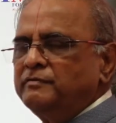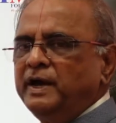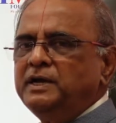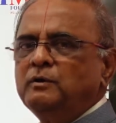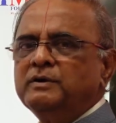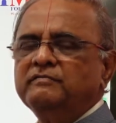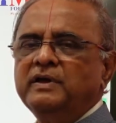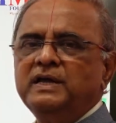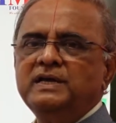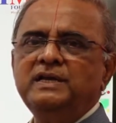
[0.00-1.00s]
find out
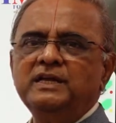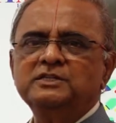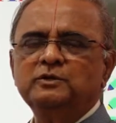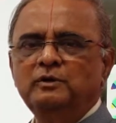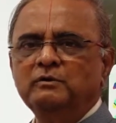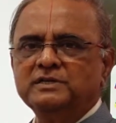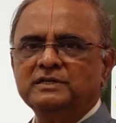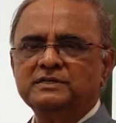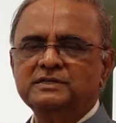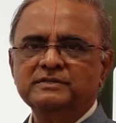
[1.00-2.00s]
various
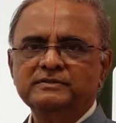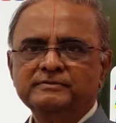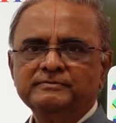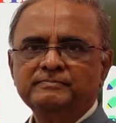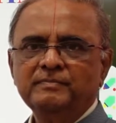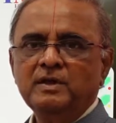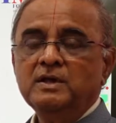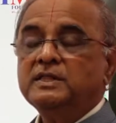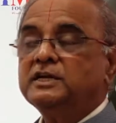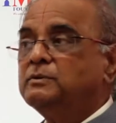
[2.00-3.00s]
solutions.
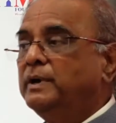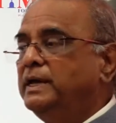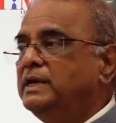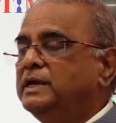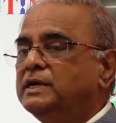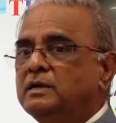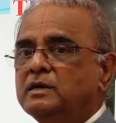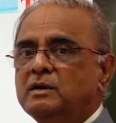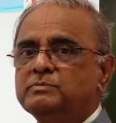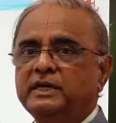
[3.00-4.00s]
That's why in a
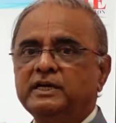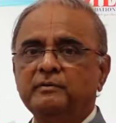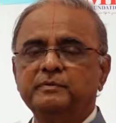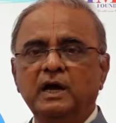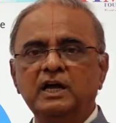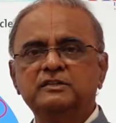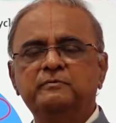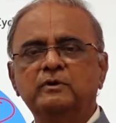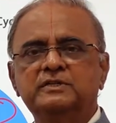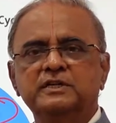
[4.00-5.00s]
TChem setup,
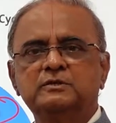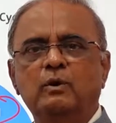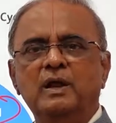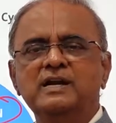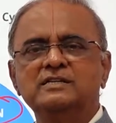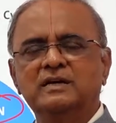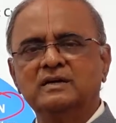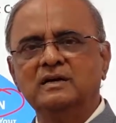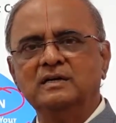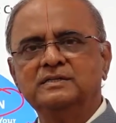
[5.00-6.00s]
task forces, quality
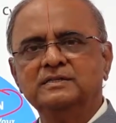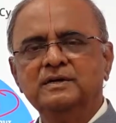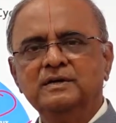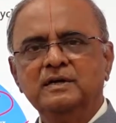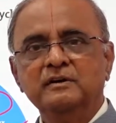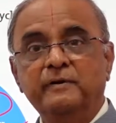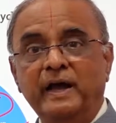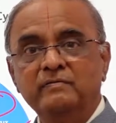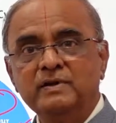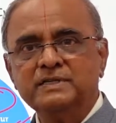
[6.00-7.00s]
circles,
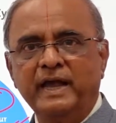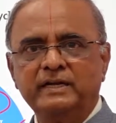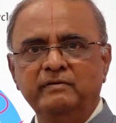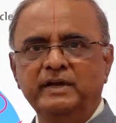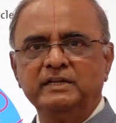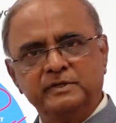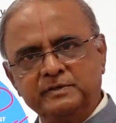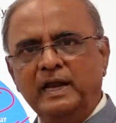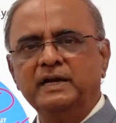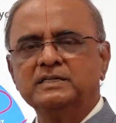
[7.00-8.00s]
5S activities,
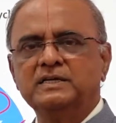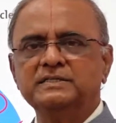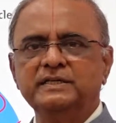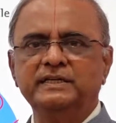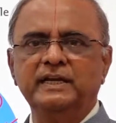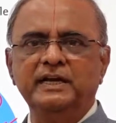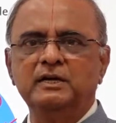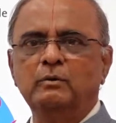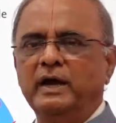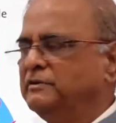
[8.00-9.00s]
which I'll discuss it in a
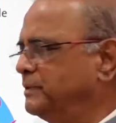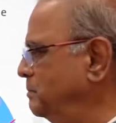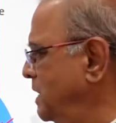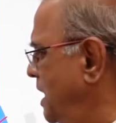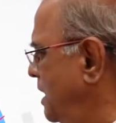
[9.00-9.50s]
little while from